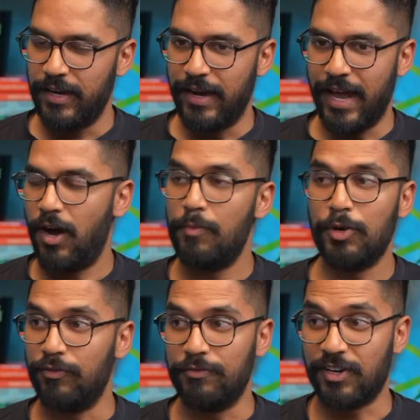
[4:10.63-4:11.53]
Now, I'm
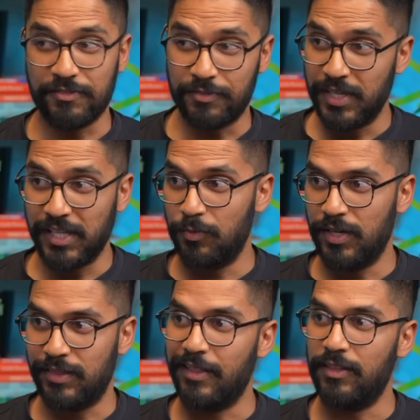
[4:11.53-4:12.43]
not very familiar
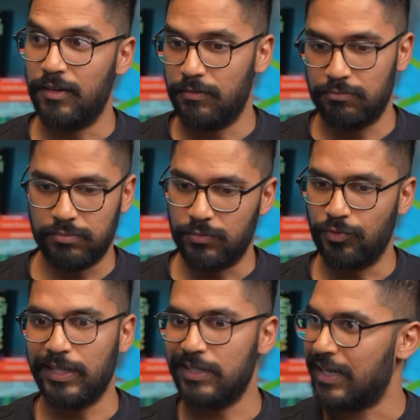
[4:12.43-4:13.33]
with other
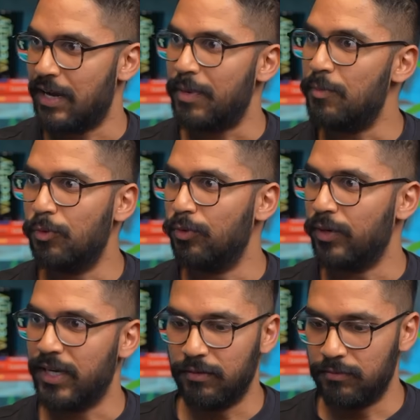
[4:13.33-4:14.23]
real estate people
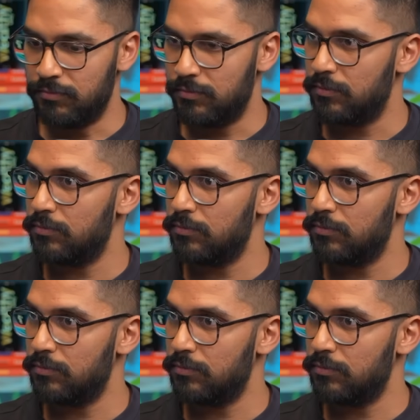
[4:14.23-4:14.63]
in